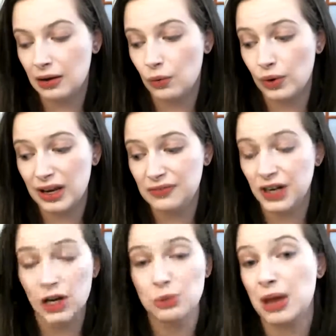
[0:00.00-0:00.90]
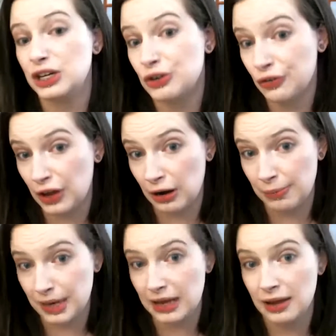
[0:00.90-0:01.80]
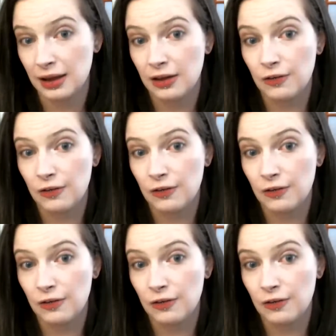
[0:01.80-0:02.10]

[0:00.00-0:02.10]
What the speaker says: or even occupational therapy